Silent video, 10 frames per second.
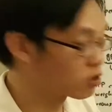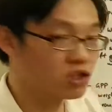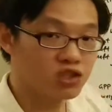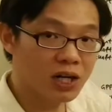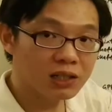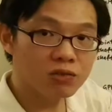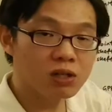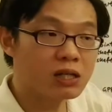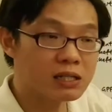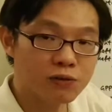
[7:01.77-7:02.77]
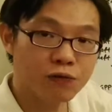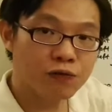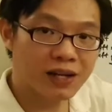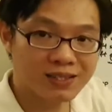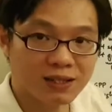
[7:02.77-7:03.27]
Your trajectory is
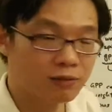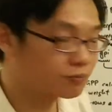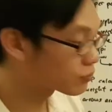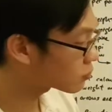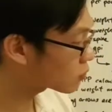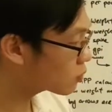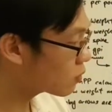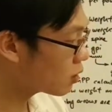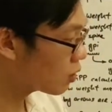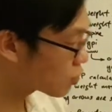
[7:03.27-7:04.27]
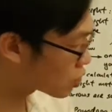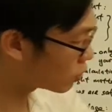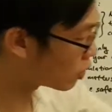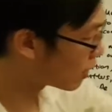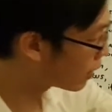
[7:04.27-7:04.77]
flatter.
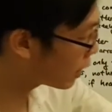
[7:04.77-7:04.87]
So